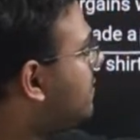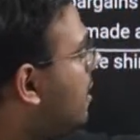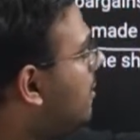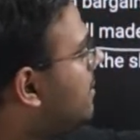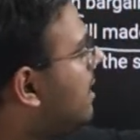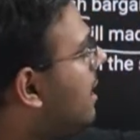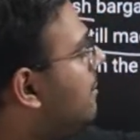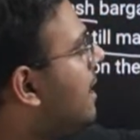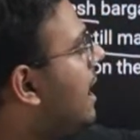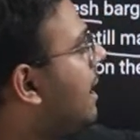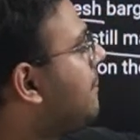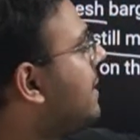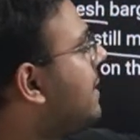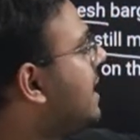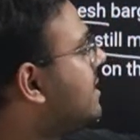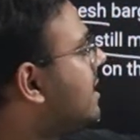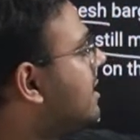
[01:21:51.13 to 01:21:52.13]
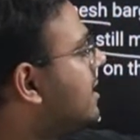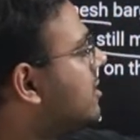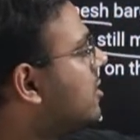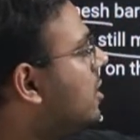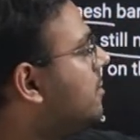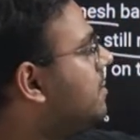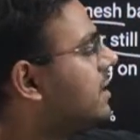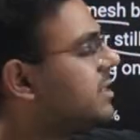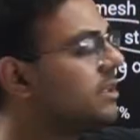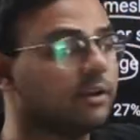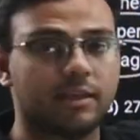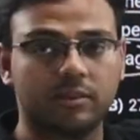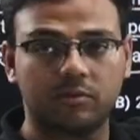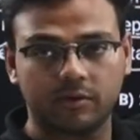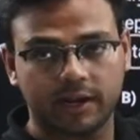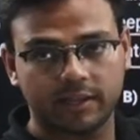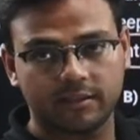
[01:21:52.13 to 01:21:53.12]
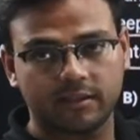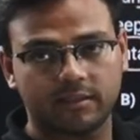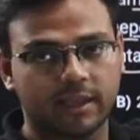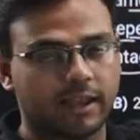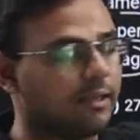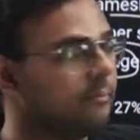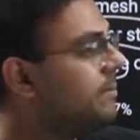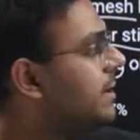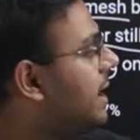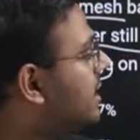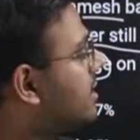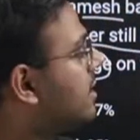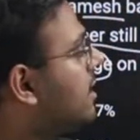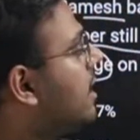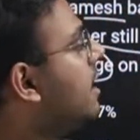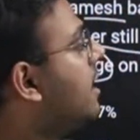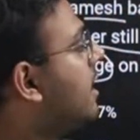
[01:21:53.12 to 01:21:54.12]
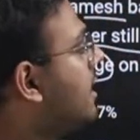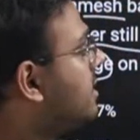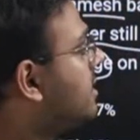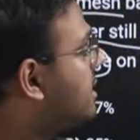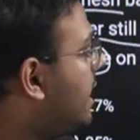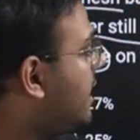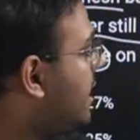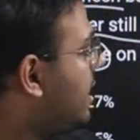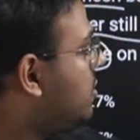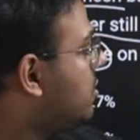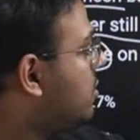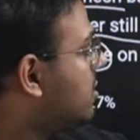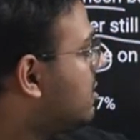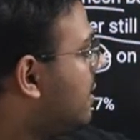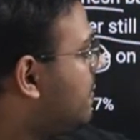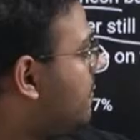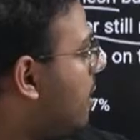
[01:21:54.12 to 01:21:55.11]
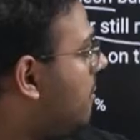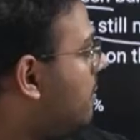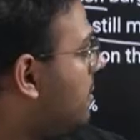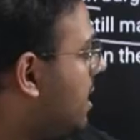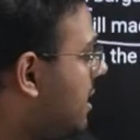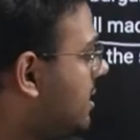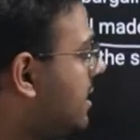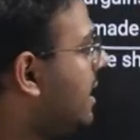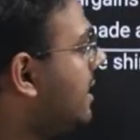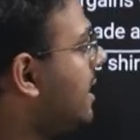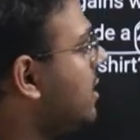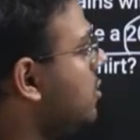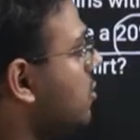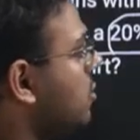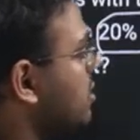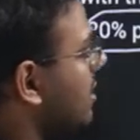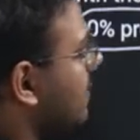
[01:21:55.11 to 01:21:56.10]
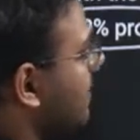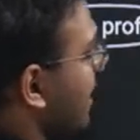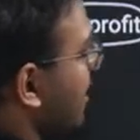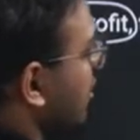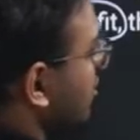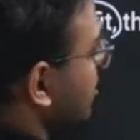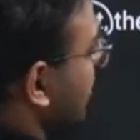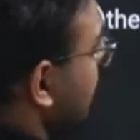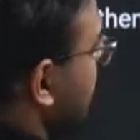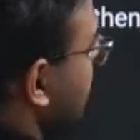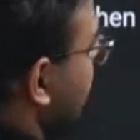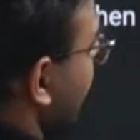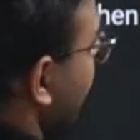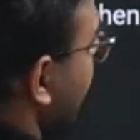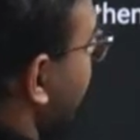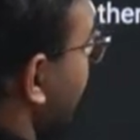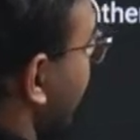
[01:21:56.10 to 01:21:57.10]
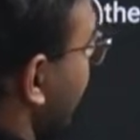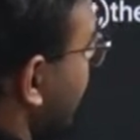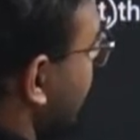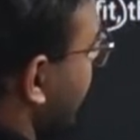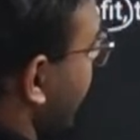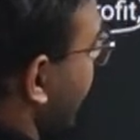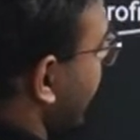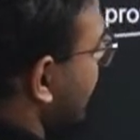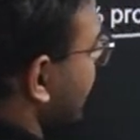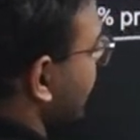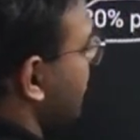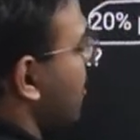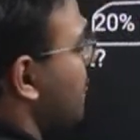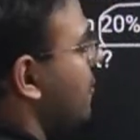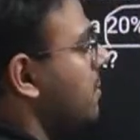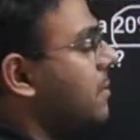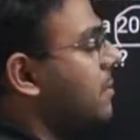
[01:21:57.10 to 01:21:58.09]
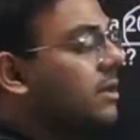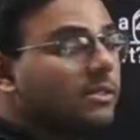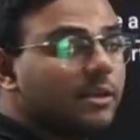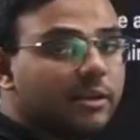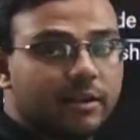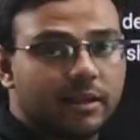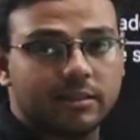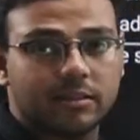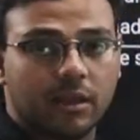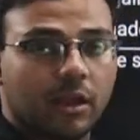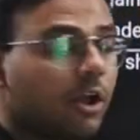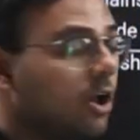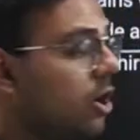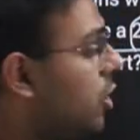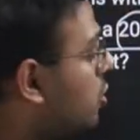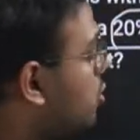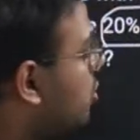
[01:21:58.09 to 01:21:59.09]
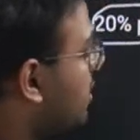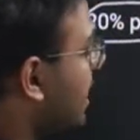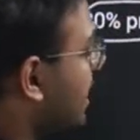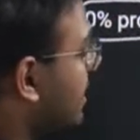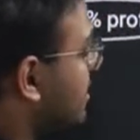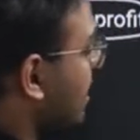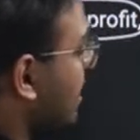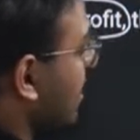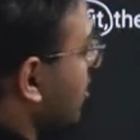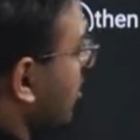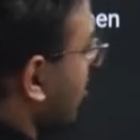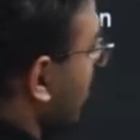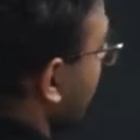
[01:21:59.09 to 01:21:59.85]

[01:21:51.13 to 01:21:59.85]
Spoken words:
formula mark price and discount percentage to get the selling price. Then I use the values of selling price and the profit percentage to get the